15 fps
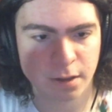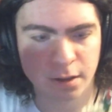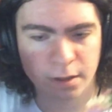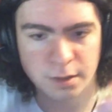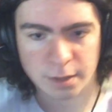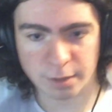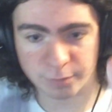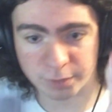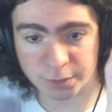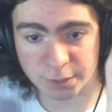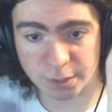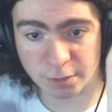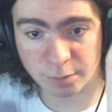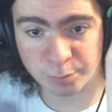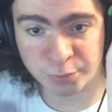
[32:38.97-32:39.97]
There we
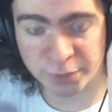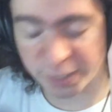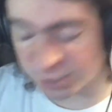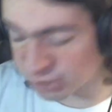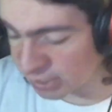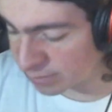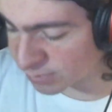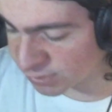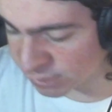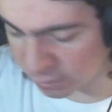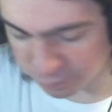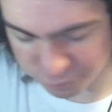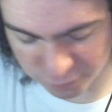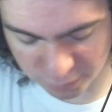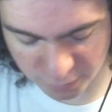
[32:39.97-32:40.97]
go. Plant jams
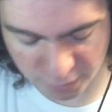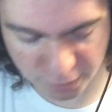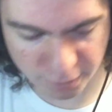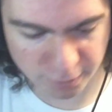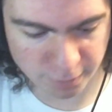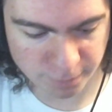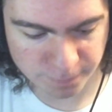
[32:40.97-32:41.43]
itself in there.